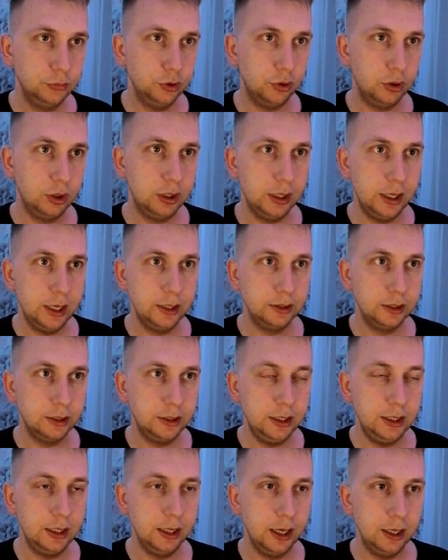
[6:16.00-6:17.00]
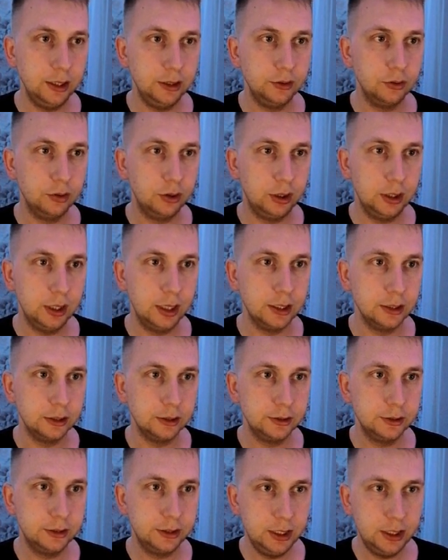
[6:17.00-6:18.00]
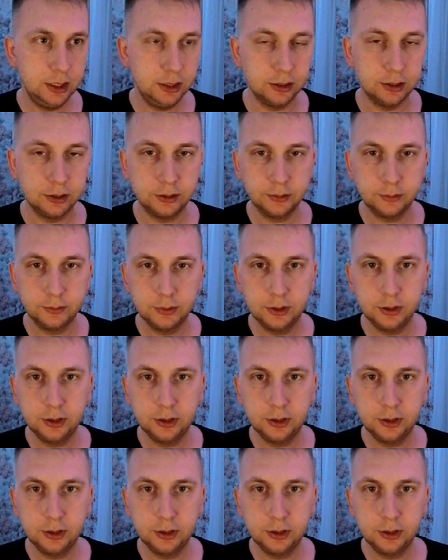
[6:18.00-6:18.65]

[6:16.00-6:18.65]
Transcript: your client ID and your client secret,